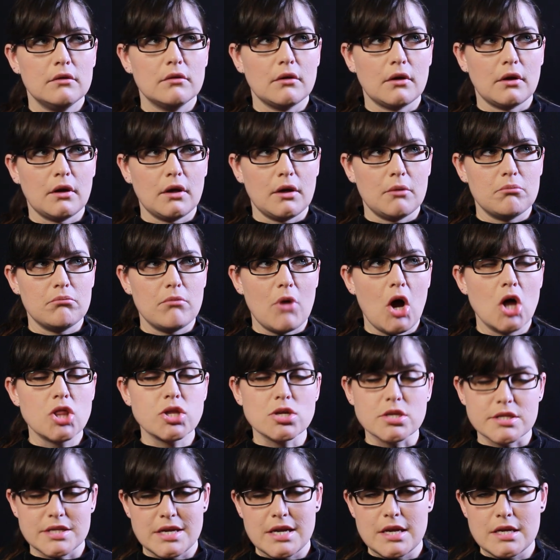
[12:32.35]
um,
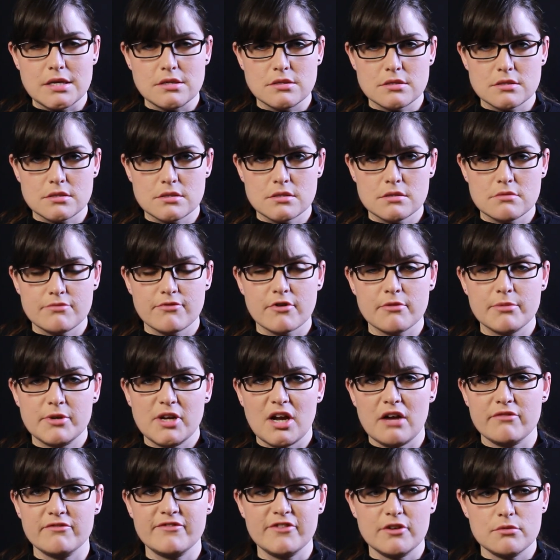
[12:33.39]
other things for
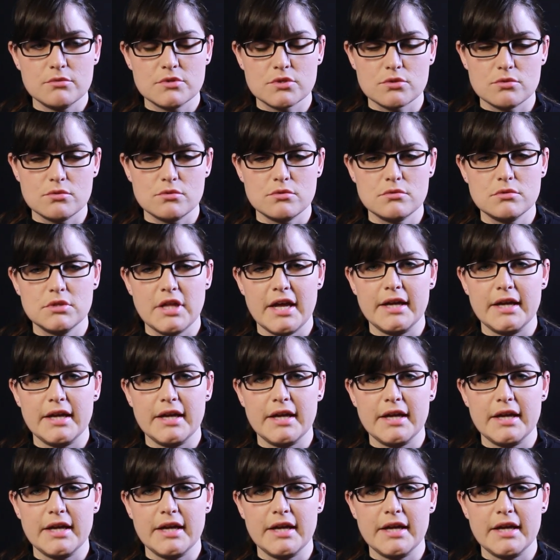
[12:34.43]
Beyond Film School.